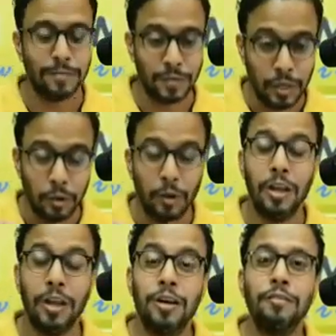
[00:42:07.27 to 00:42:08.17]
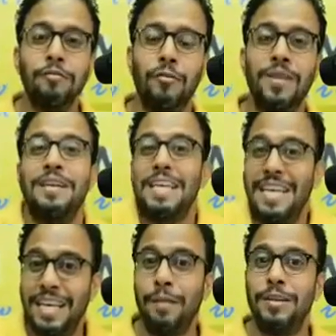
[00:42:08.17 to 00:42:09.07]
learn from that, take
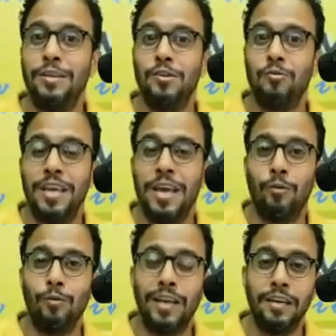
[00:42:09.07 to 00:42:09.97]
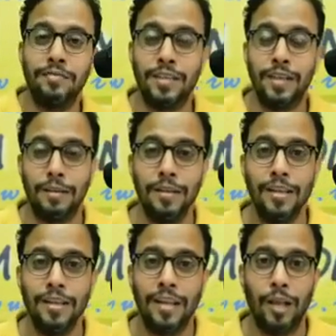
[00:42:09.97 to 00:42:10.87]
it up into their own lifestyle,
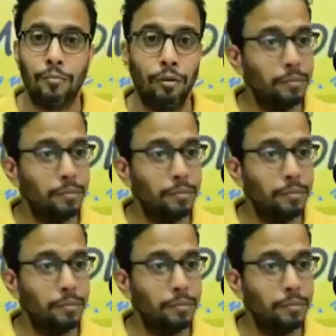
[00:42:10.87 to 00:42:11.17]
and probably